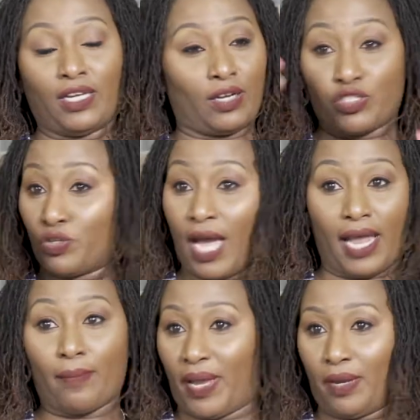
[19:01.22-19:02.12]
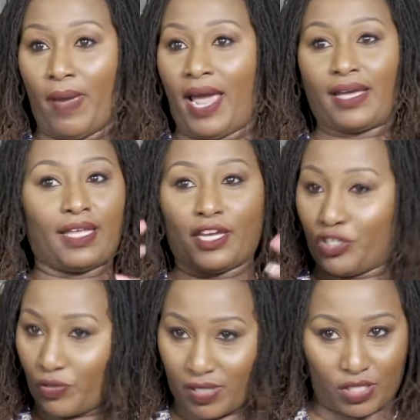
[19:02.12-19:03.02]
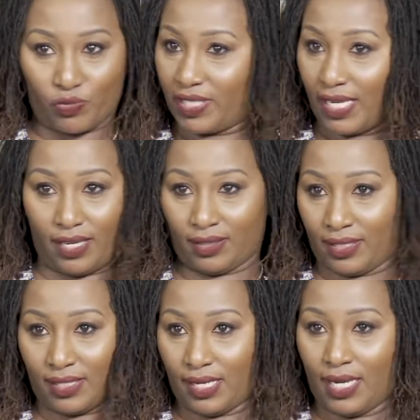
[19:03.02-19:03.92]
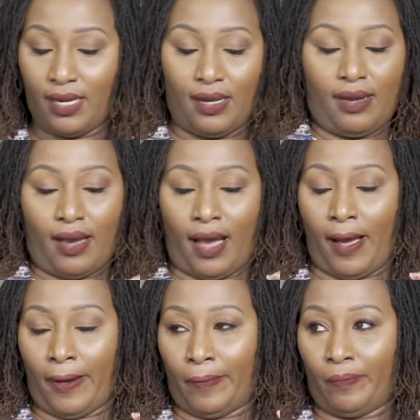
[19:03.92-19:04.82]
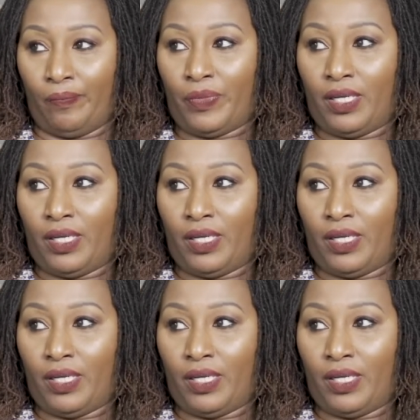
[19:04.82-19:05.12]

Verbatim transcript: then because you gotta pay it back, the interest is ridiculous. Um,